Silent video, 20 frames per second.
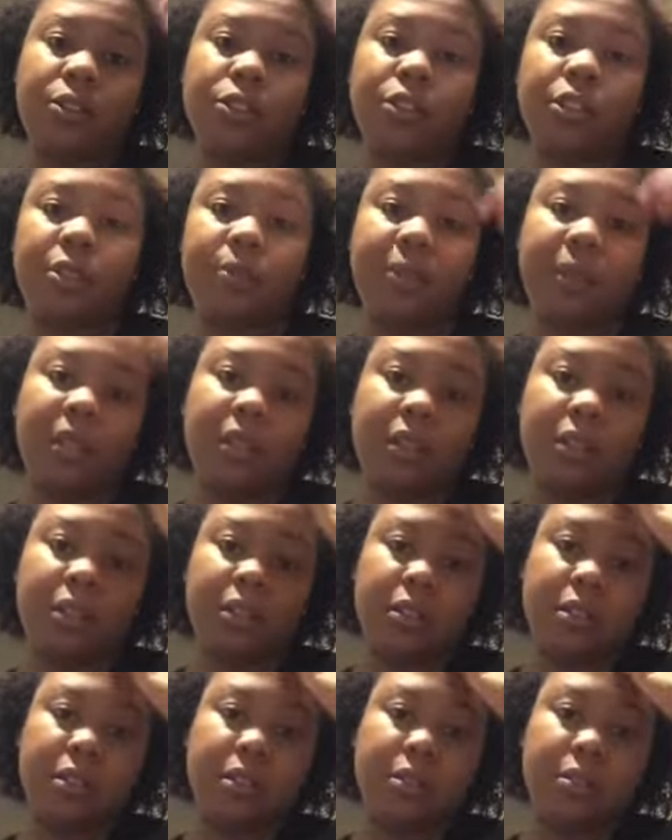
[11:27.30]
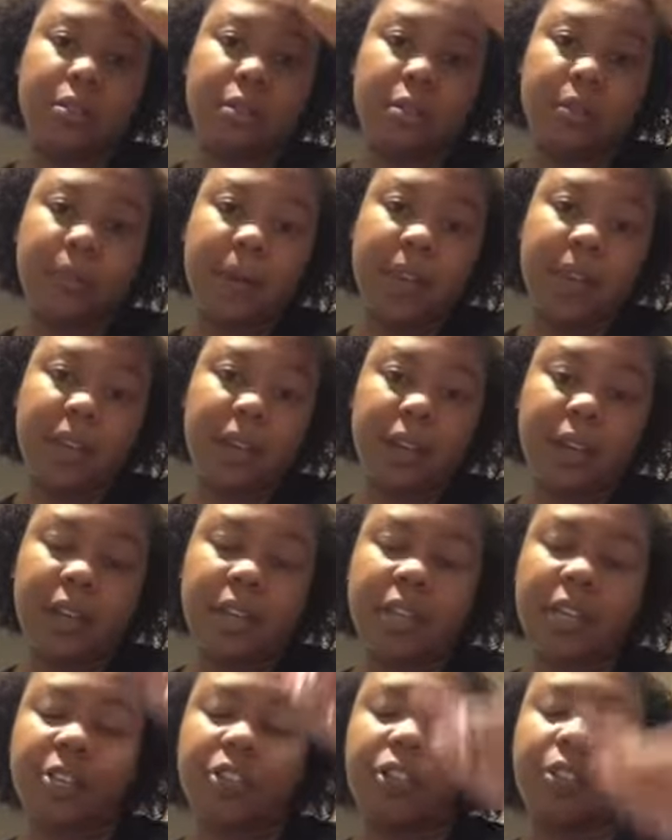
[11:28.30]
just because, you know, my hair
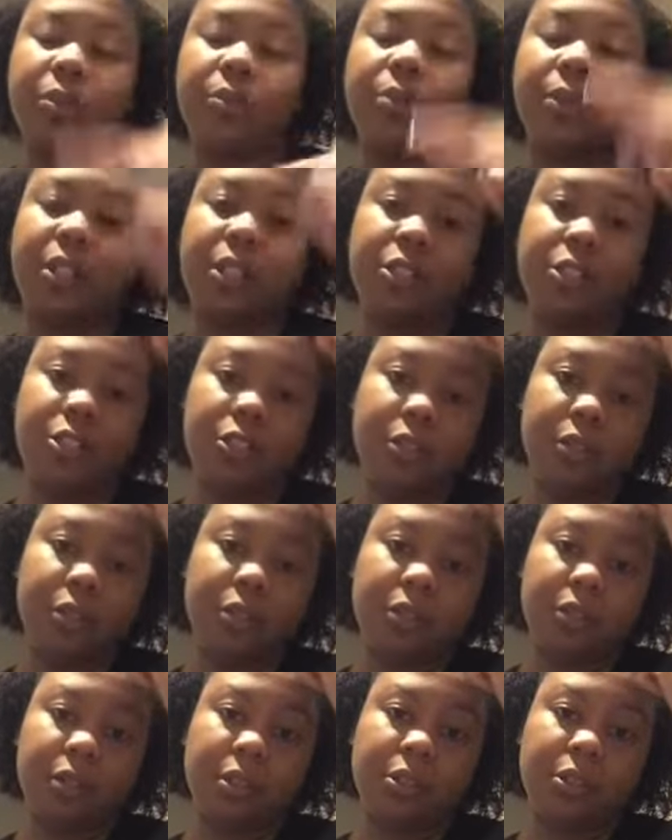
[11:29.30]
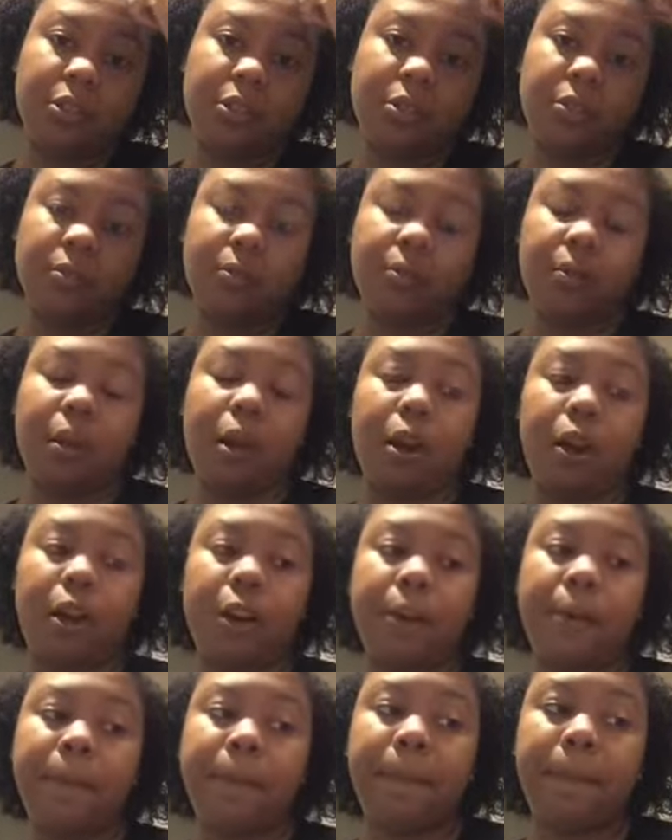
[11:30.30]
can actually reach this
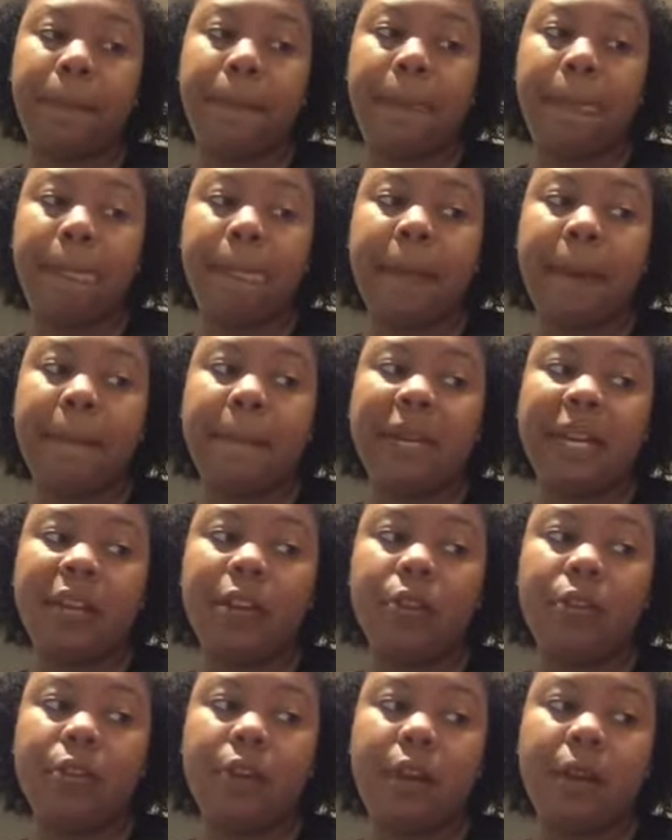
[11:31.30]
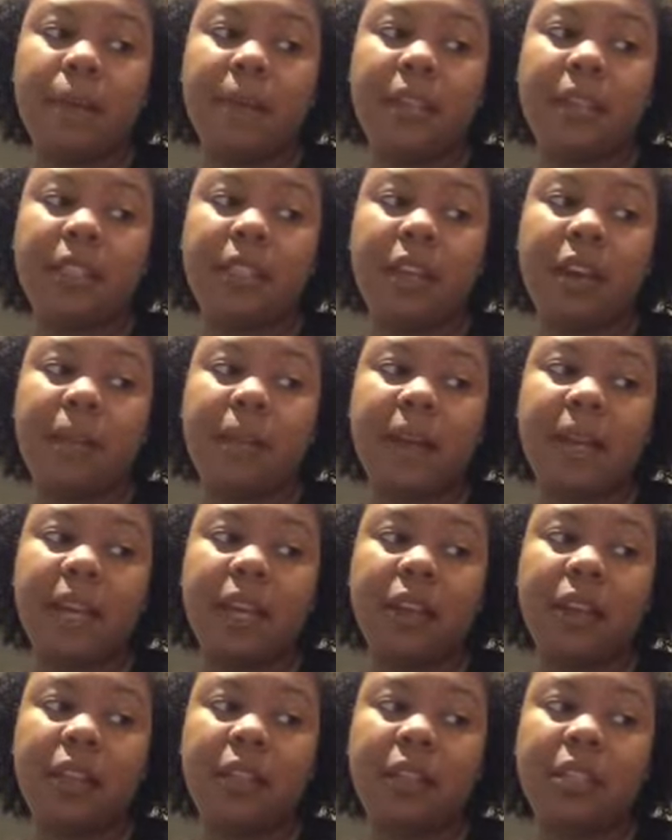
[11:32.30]
part. But I don't know how I'm going to style my
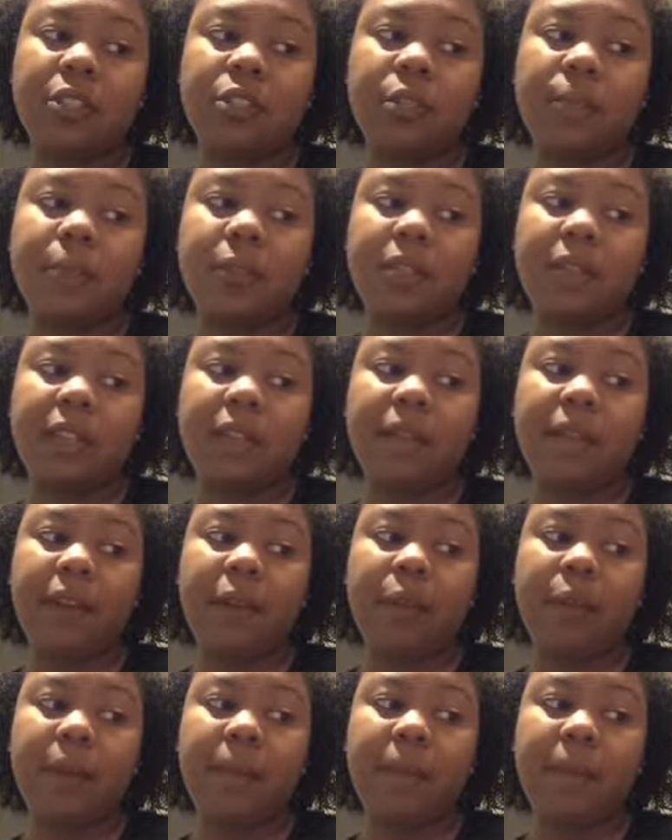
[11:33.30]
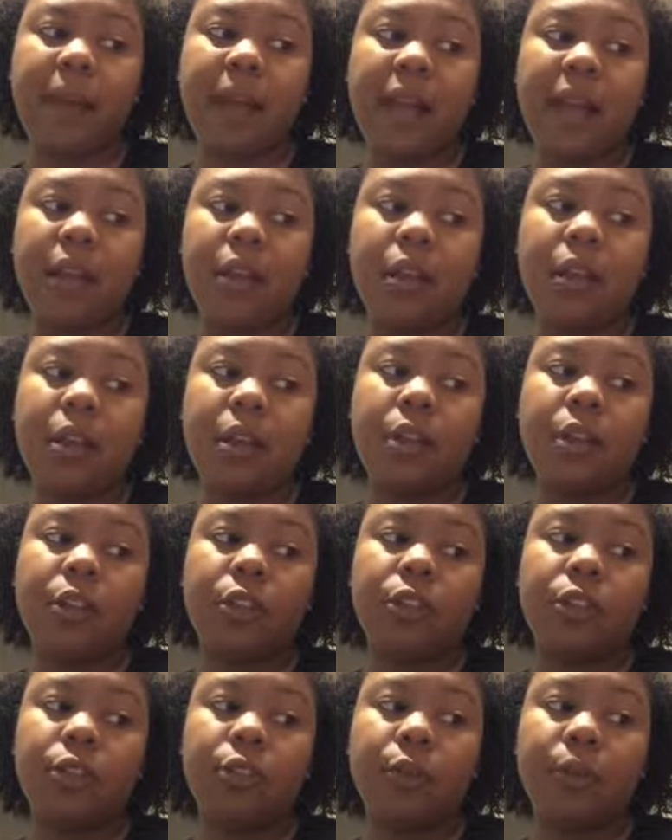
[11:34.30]
hair, because it's almost like if I went back
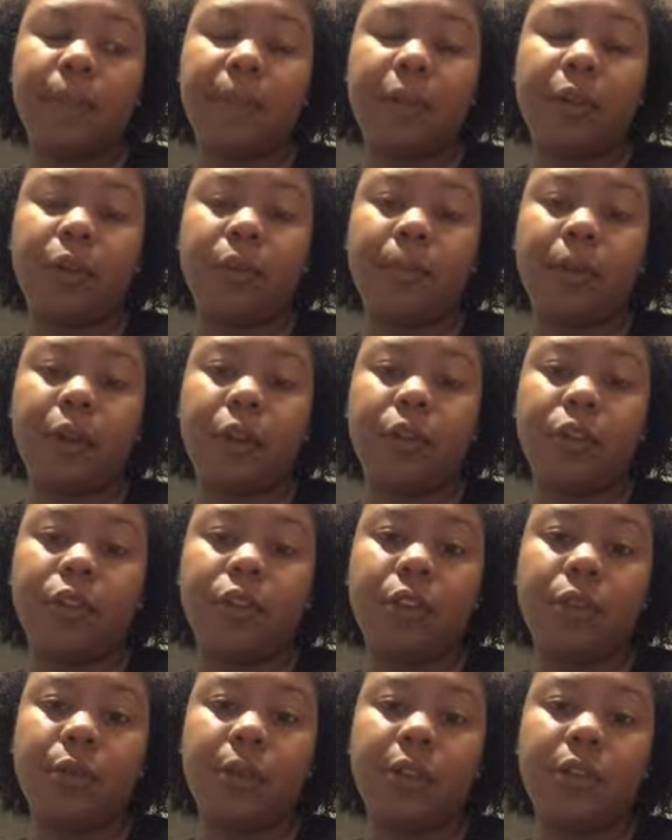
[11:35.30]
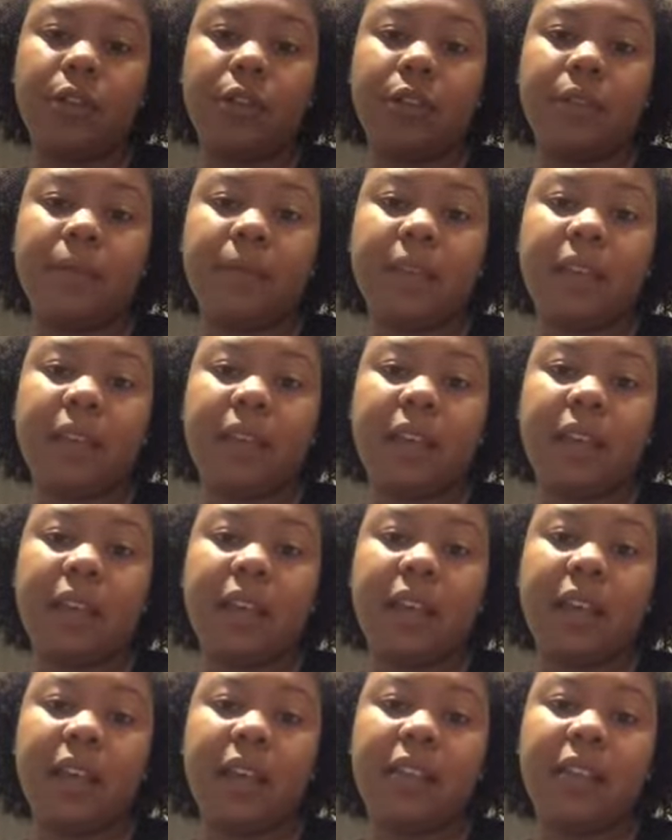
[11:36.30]
to a middle part sewing or something like
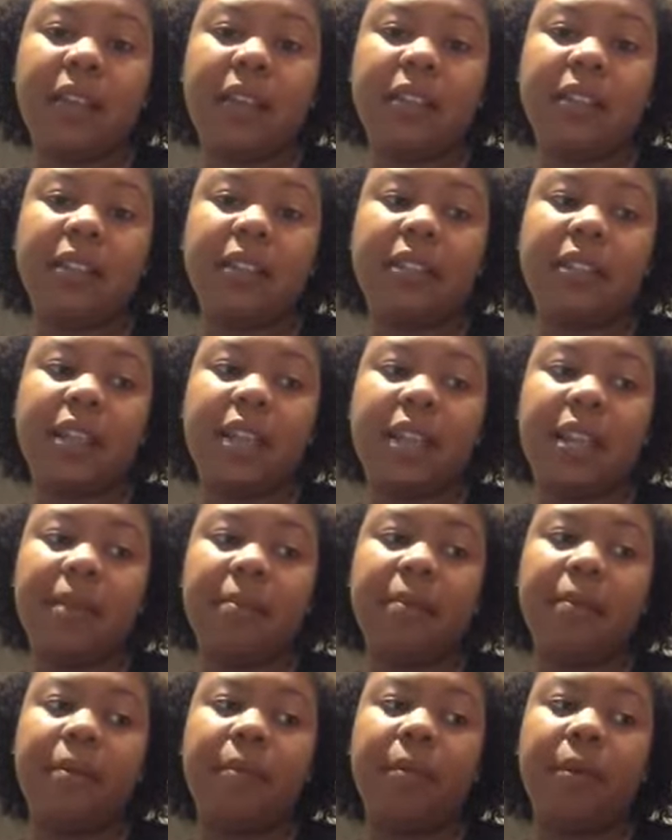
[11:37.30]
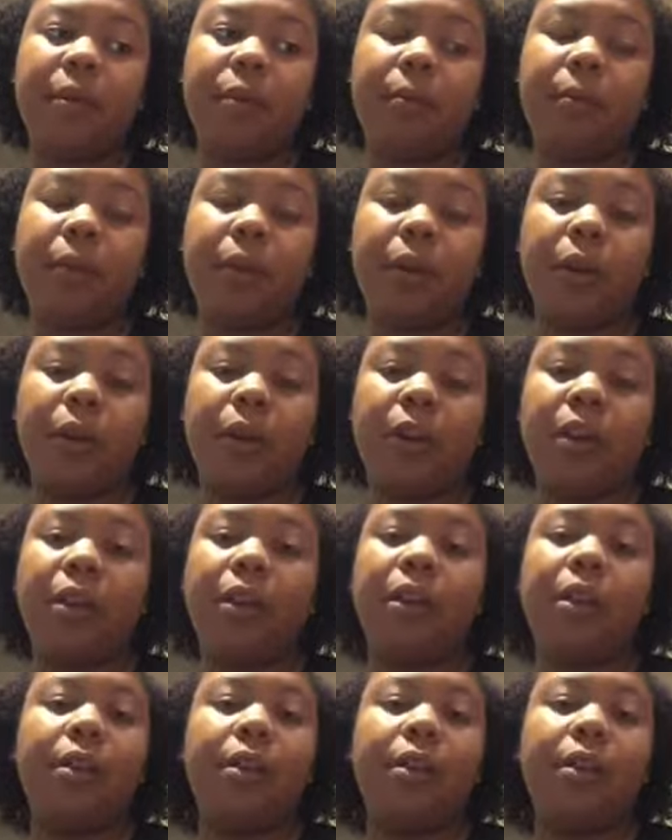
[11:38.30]
that, that same middle part